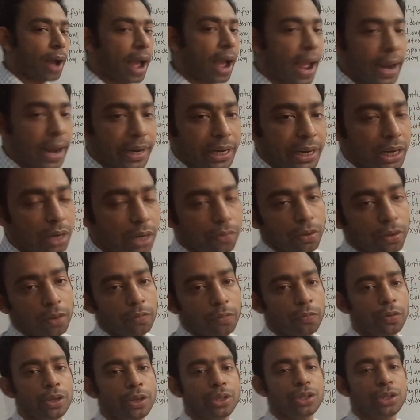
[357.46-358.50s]
identifying
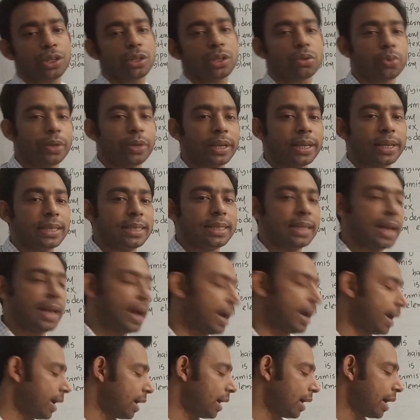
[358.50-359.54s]
features we can easily
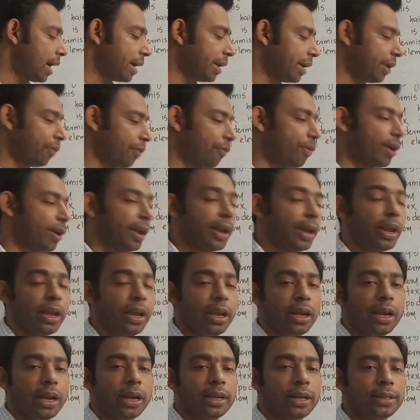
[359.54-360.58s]
identify.
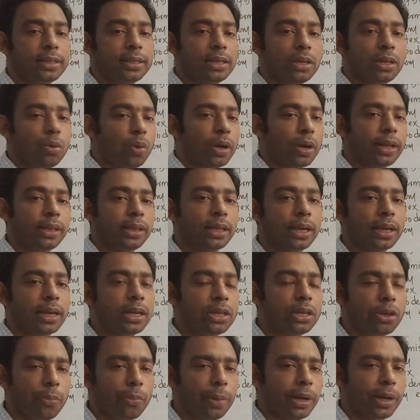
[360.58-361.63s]
It is you are in the
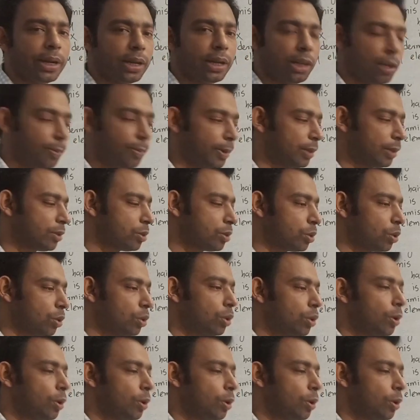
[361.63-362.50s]
intermediate level. So